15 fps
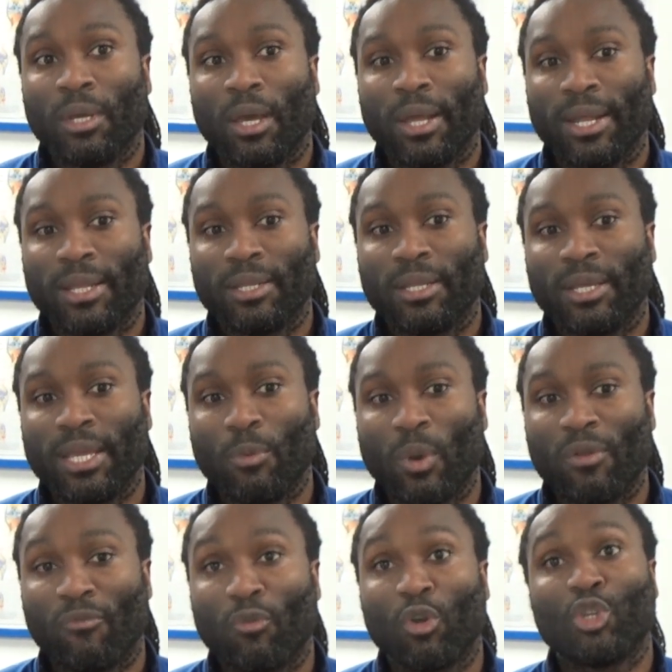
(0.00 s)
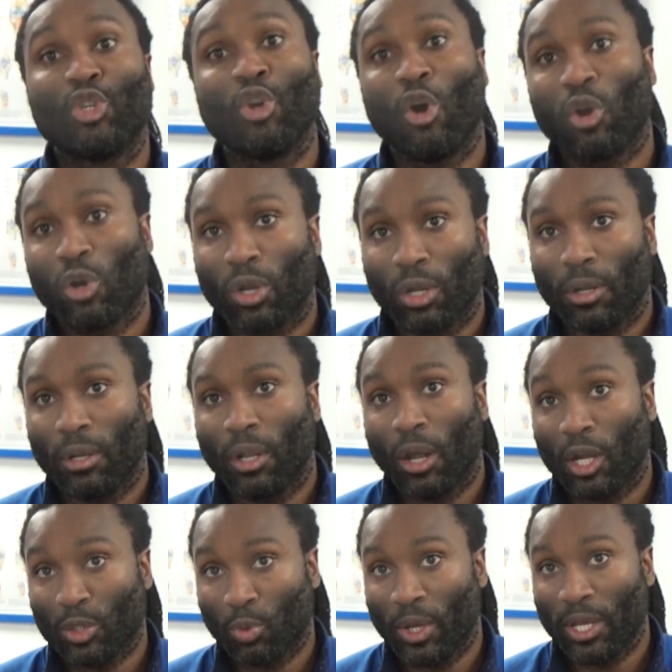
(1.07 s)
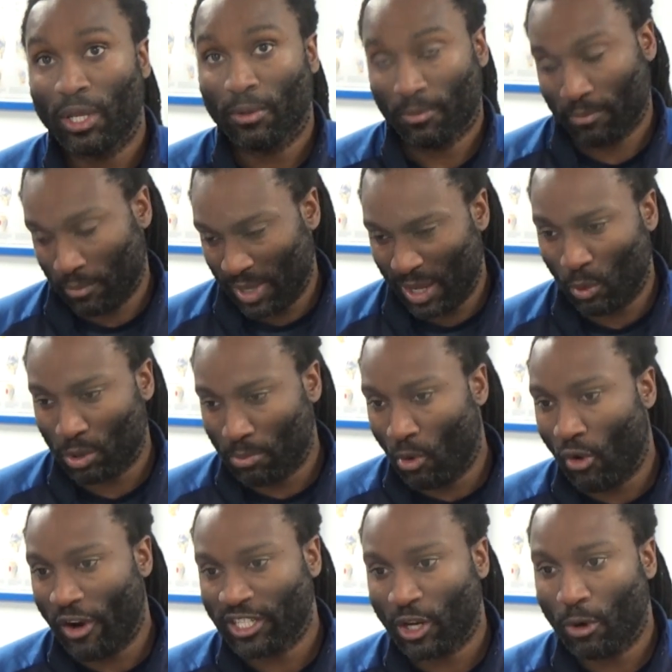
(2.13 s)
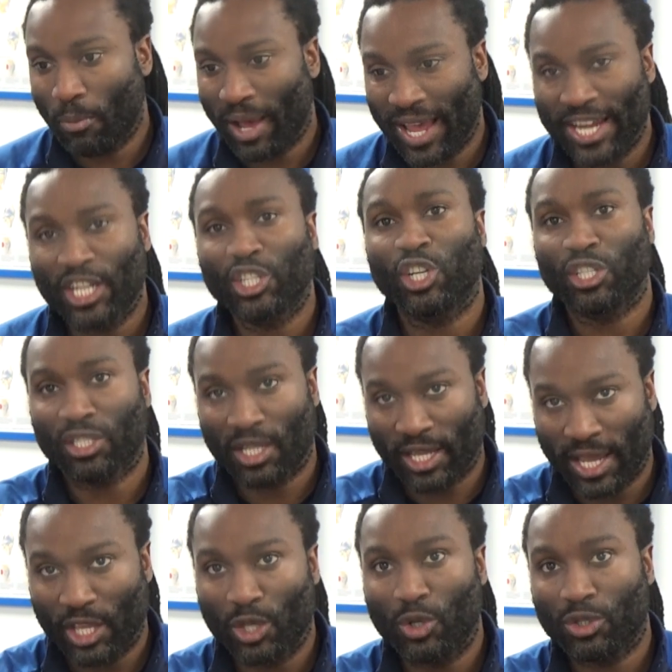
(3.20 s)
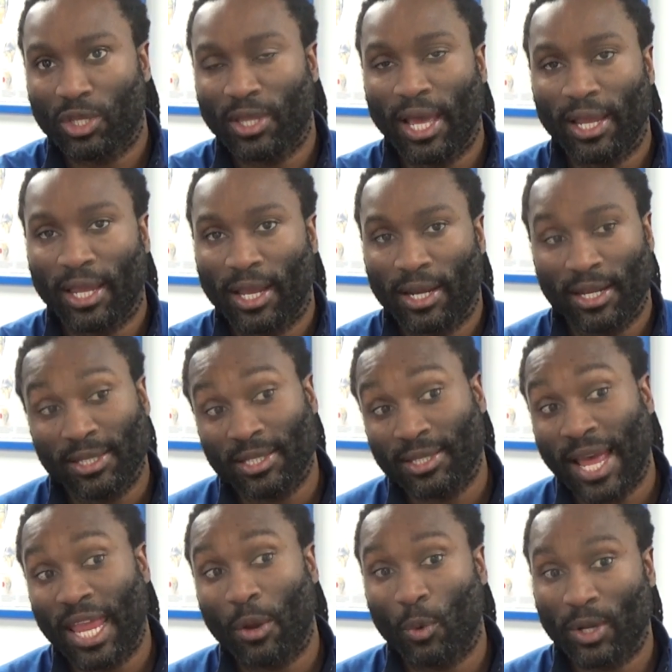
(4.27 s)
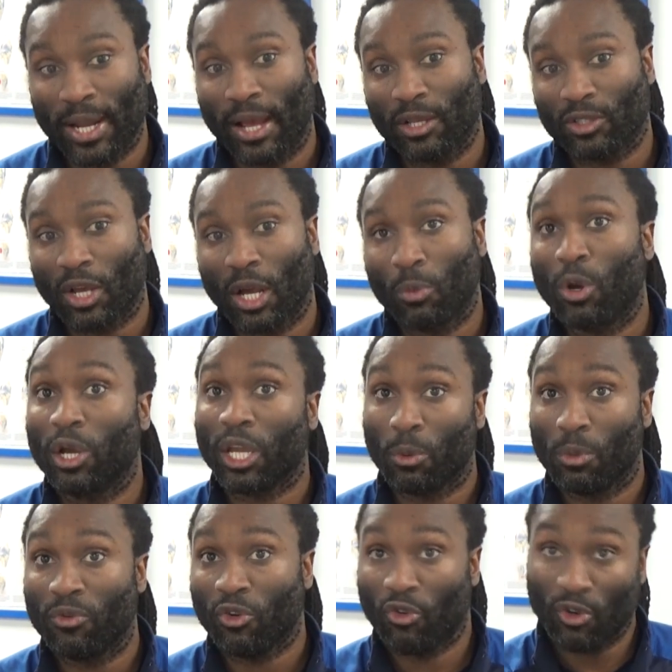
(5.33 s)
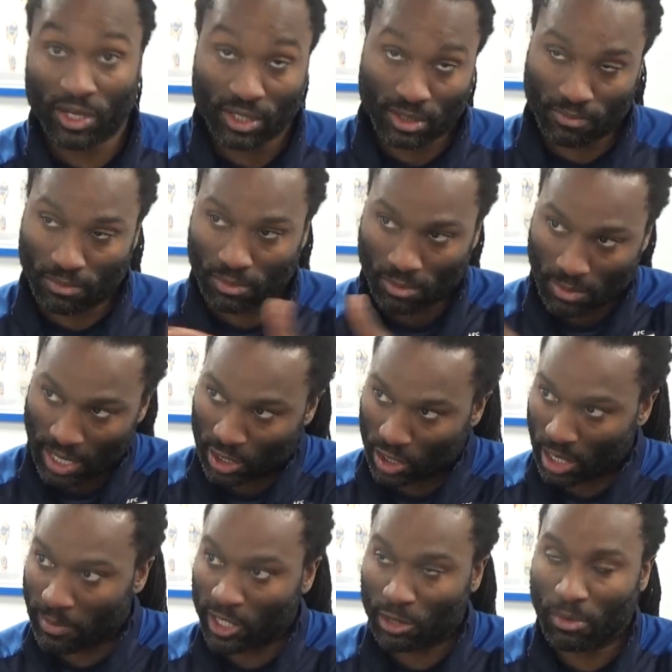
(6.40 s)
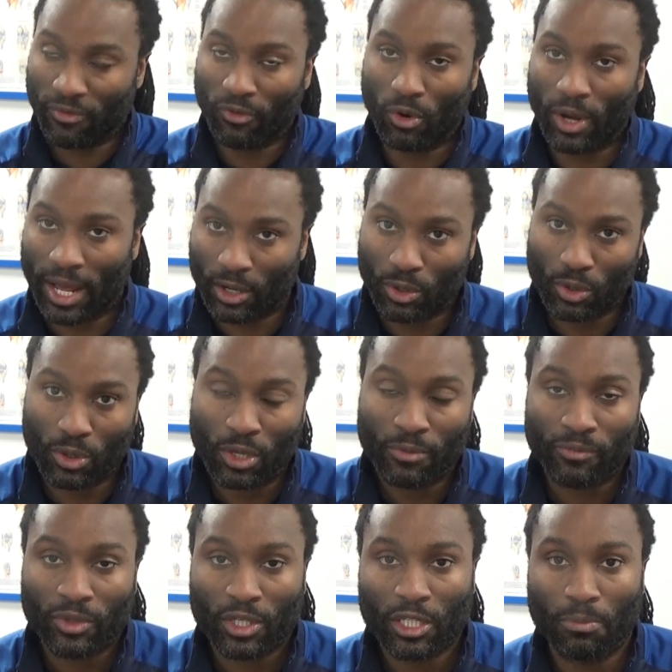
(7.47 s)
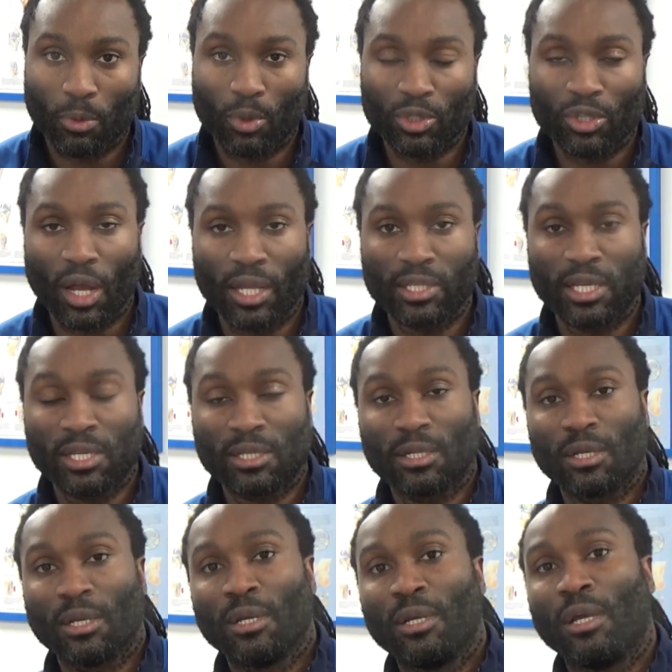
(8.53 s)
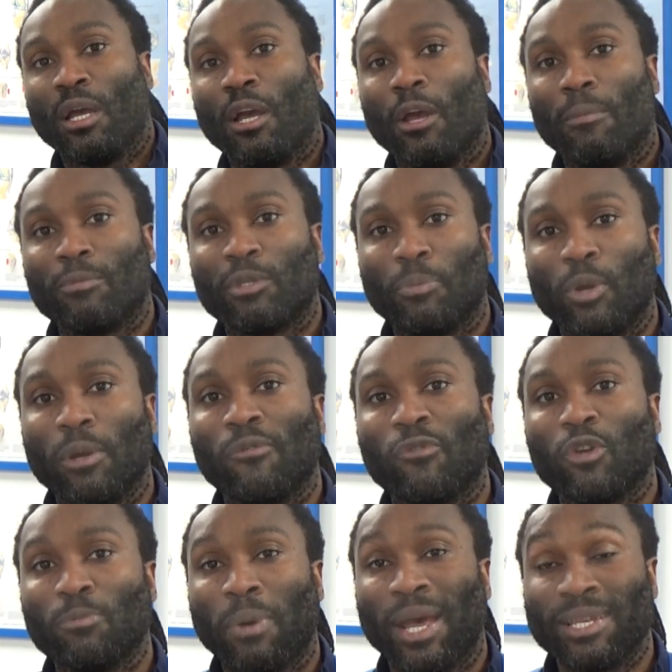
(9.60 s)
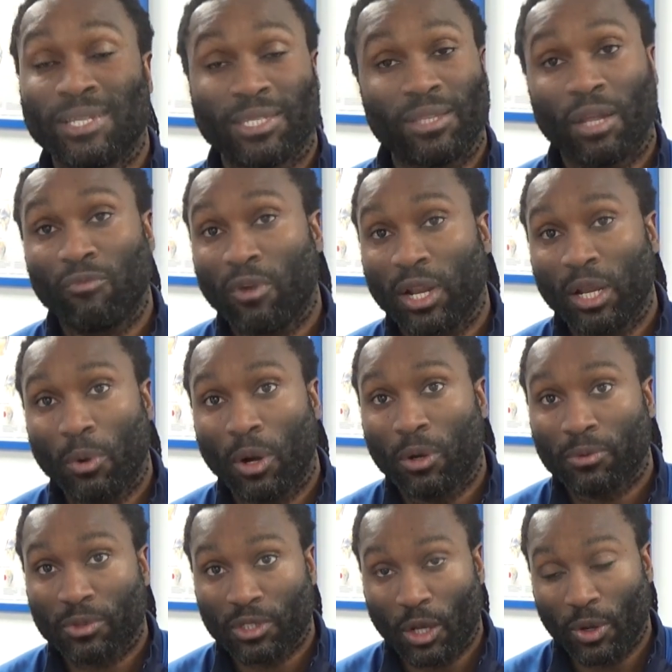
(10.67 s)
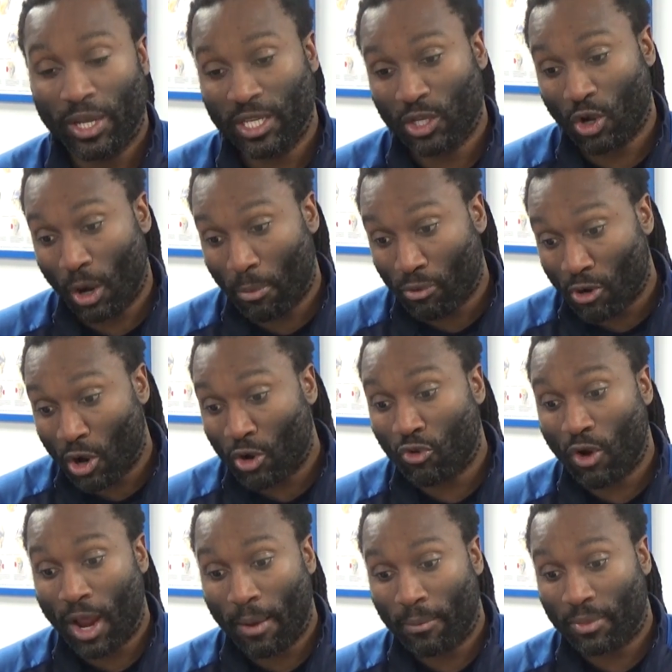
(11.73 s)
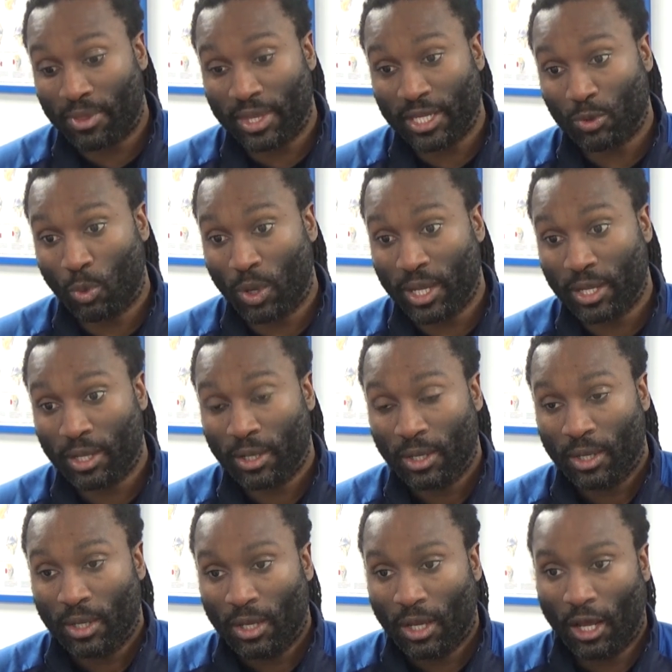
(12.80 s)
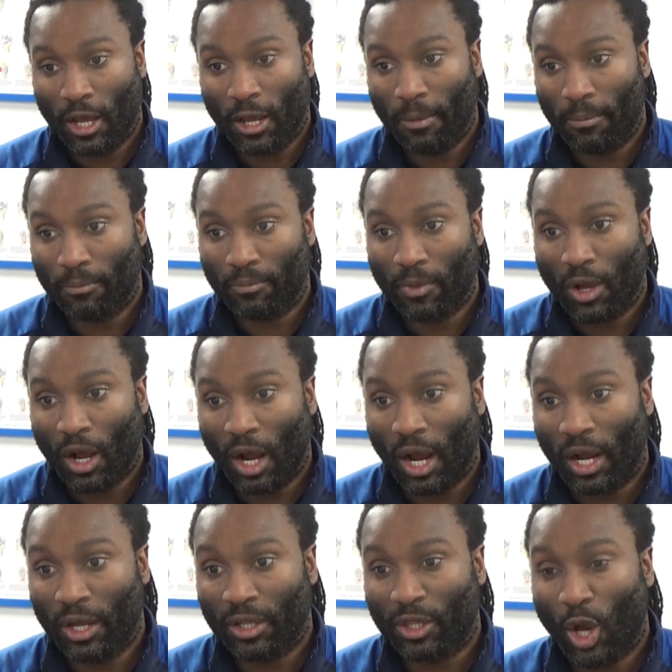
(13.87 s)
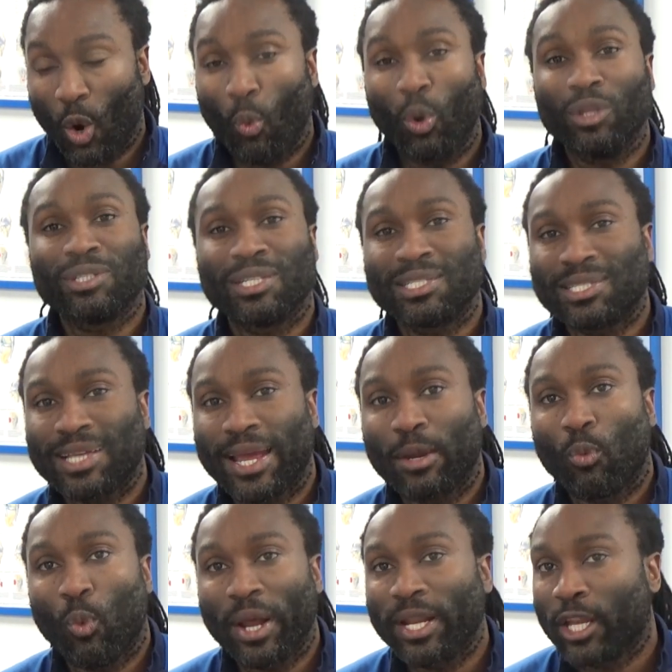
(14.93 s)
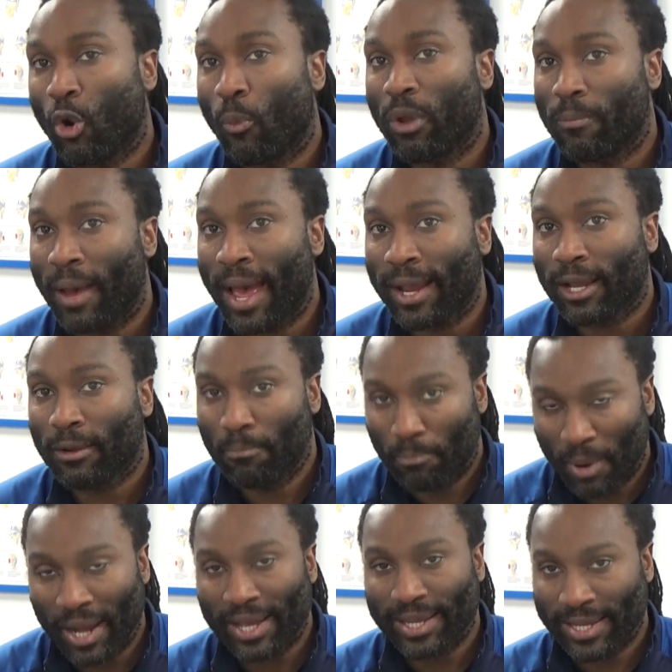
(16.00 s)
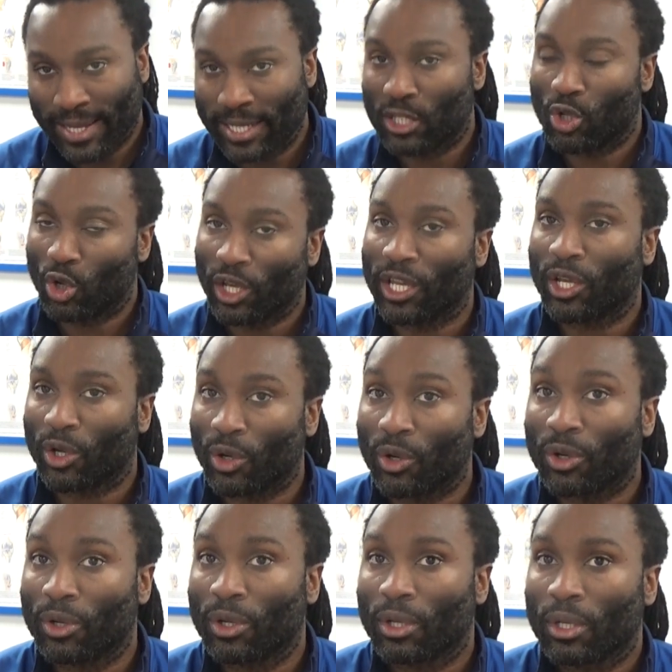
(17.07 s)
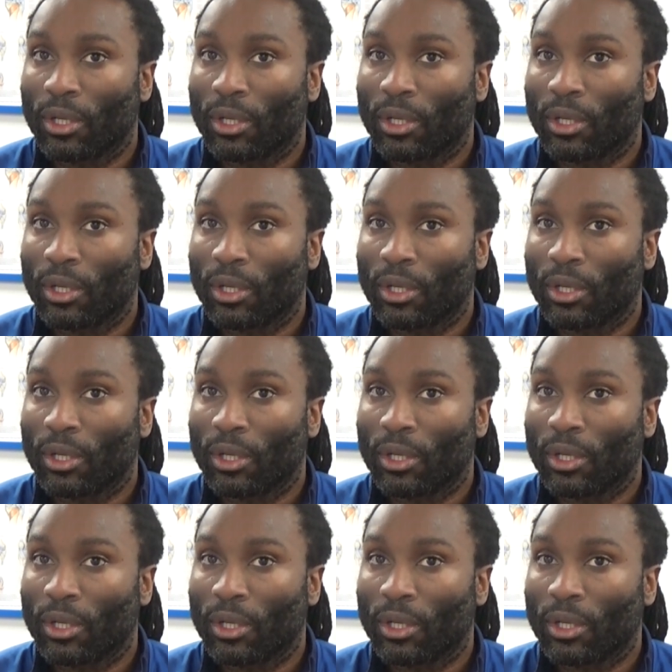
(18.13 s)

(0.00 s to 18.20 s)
And then he went for a jog last week. It was more at his own pace, just to get used to that again. And today he went outside working with Chris, as I mentioned before, our new sports scientist, to put him through his pace. He's done really well. So he's got a program this week. I don't want to say when he'll be back, but he's looking good.